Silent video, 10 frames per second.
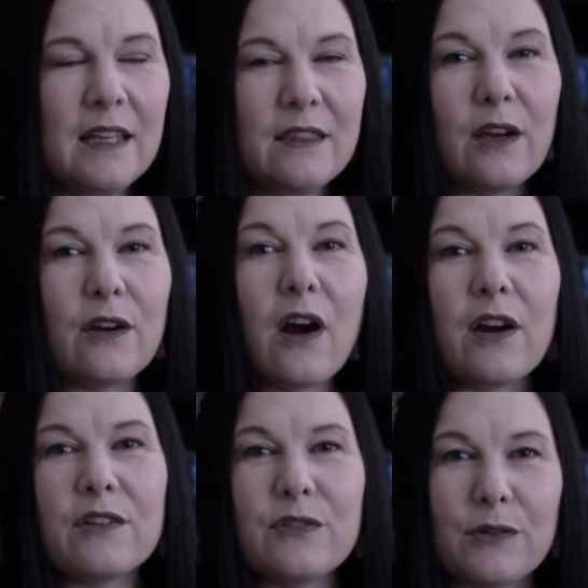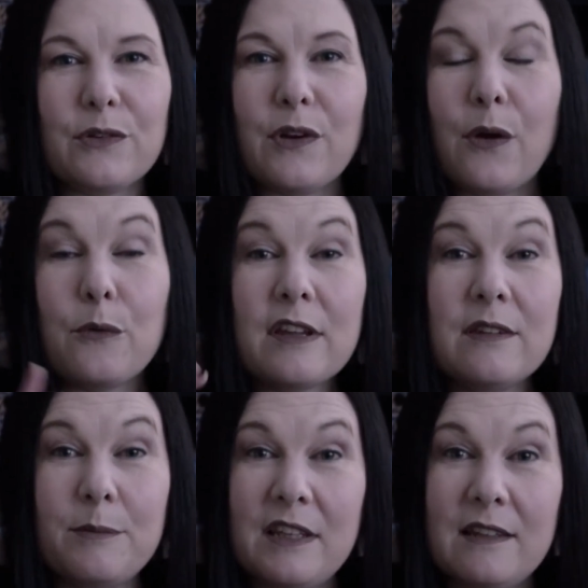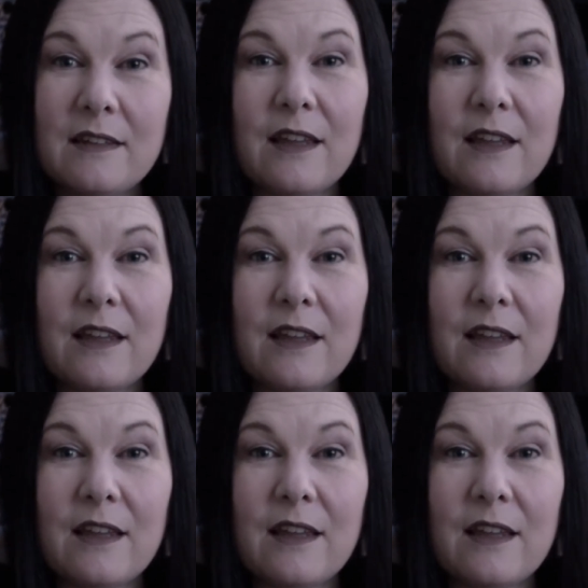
there are certain recipes,